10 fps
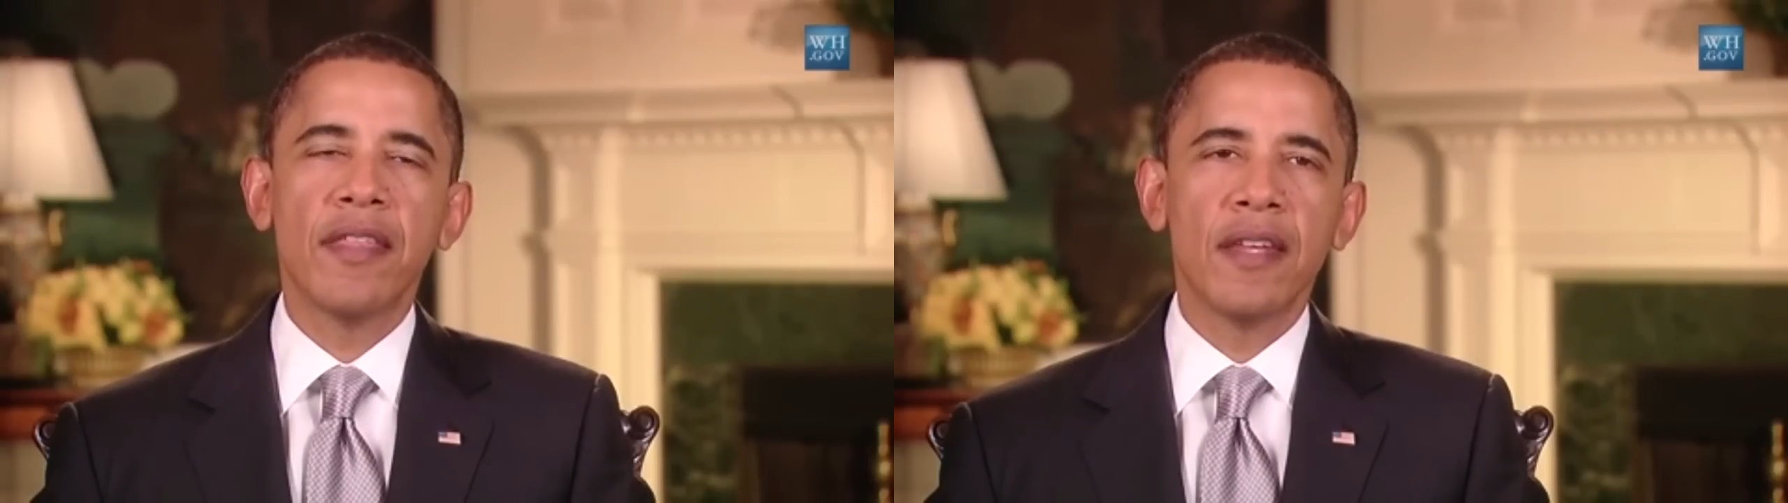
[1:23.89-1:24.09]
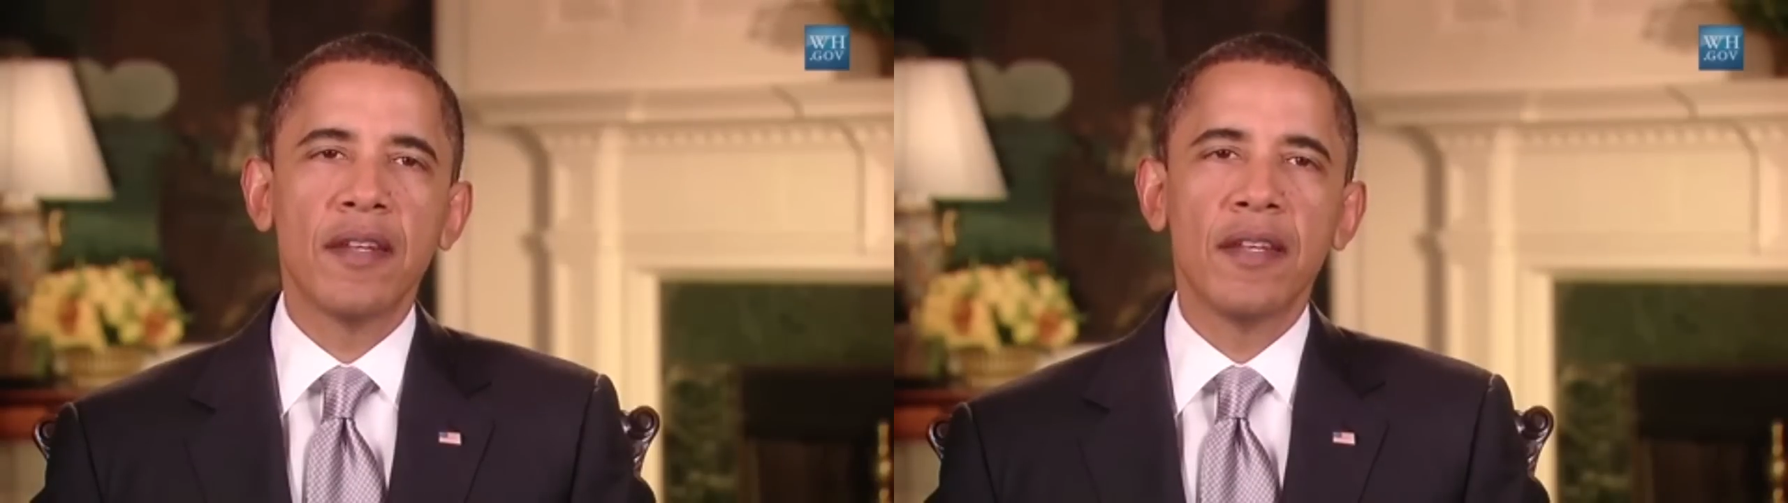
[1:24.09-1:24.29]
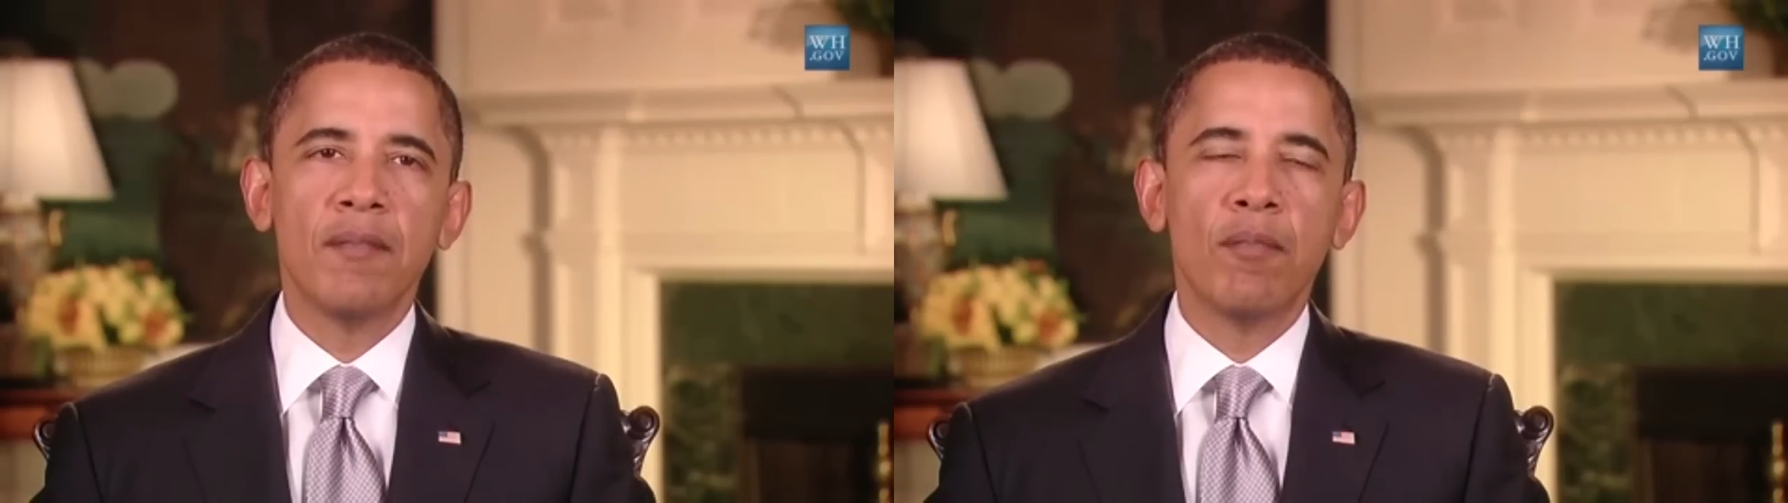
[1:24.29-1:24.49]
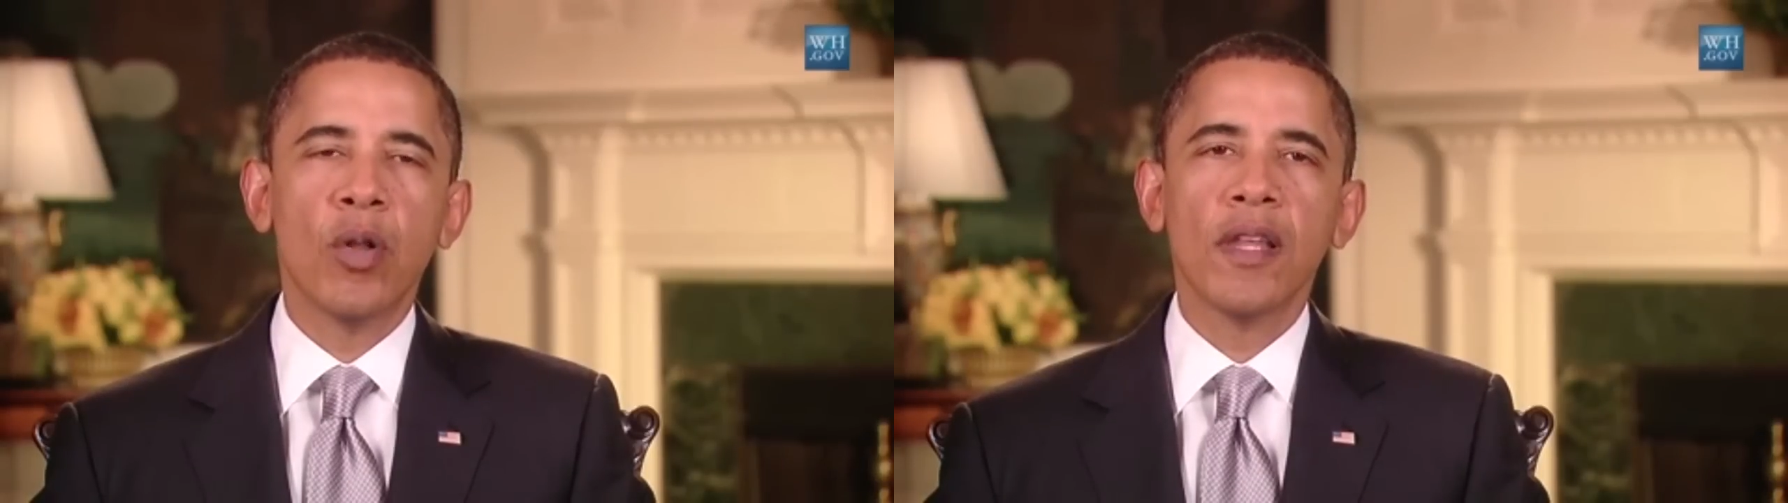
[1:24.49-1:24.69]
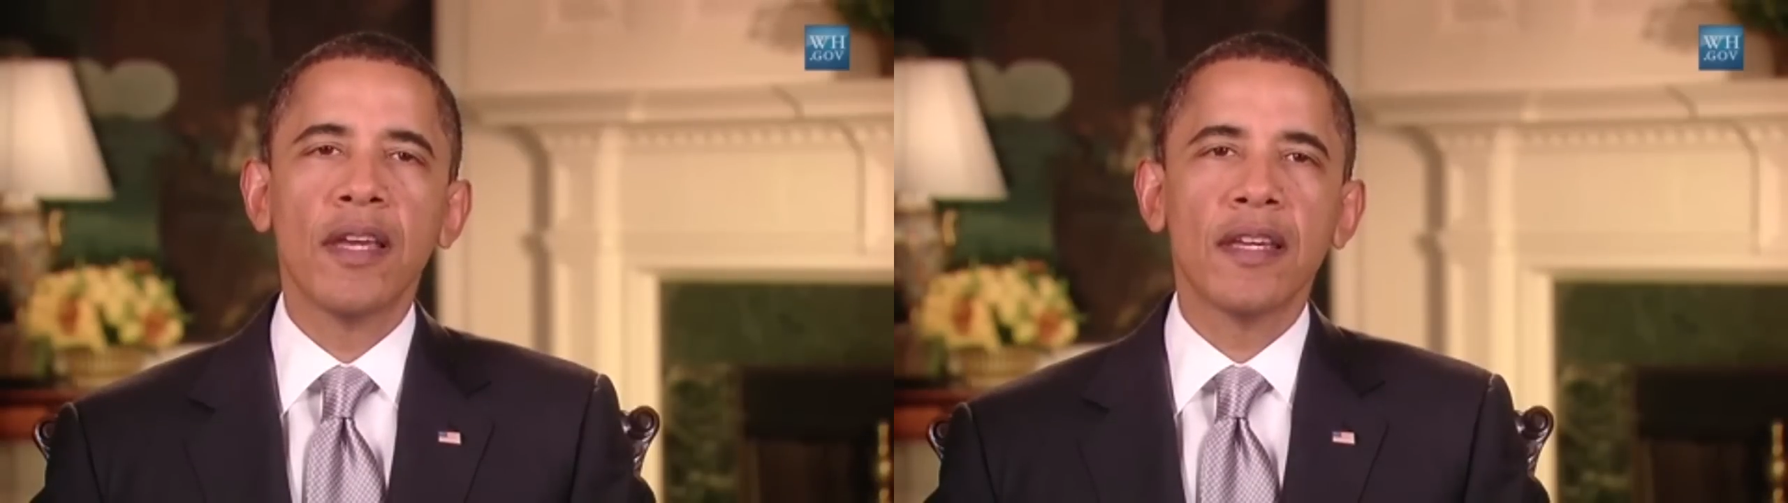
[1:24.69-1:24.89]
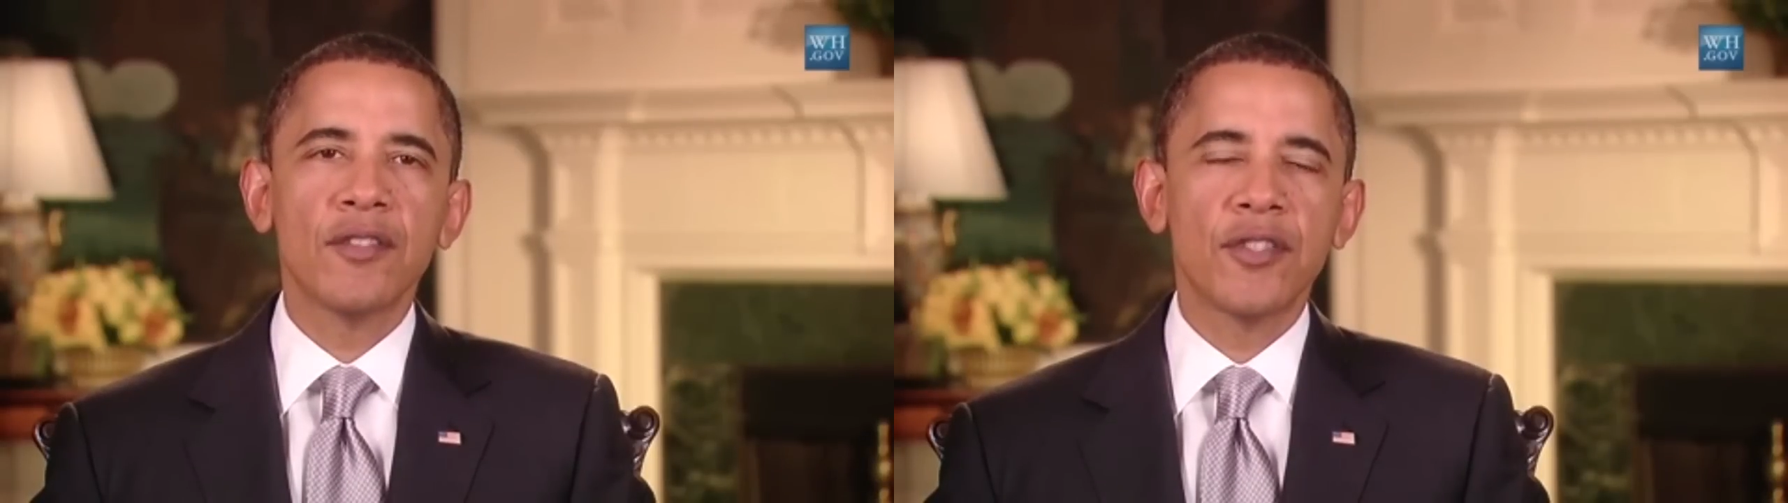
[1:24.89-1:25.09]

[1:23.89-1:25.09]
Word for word: that bullying is